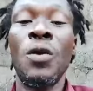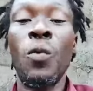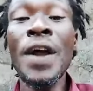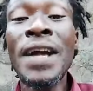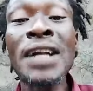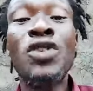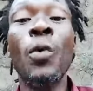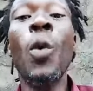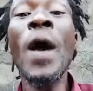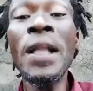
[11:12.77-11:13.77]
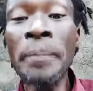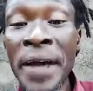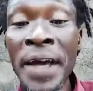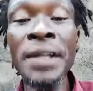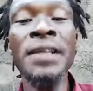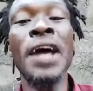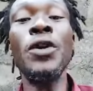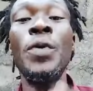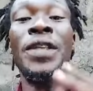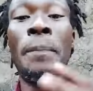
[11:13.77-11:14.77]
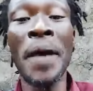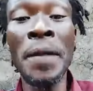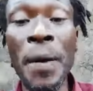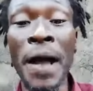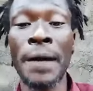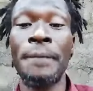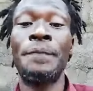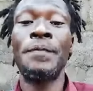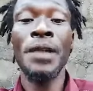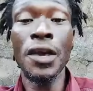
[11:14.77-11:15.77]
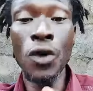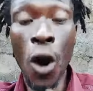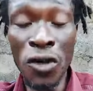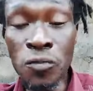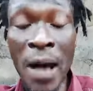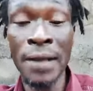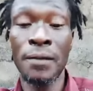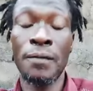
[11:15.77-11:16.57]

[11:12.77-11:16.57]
Where it can to well-being, now you will depend pa, and your husband.